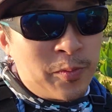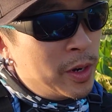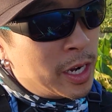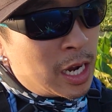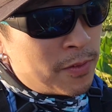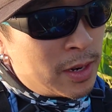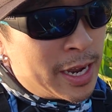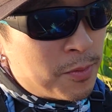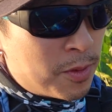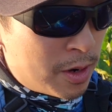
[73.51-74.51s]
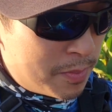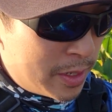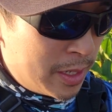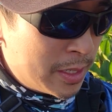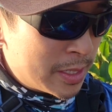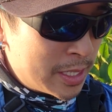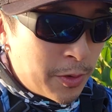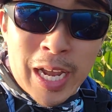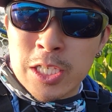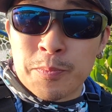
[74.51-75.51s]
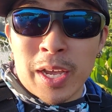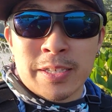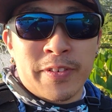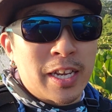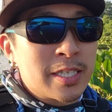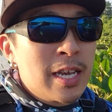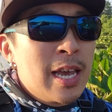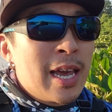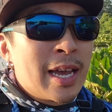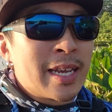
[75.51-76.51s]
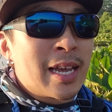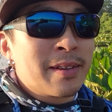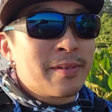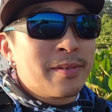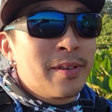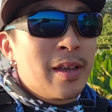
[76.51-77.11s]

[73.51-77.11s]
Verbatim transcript: We're gonna cover a lot of water and see who catches the biggest fish. And then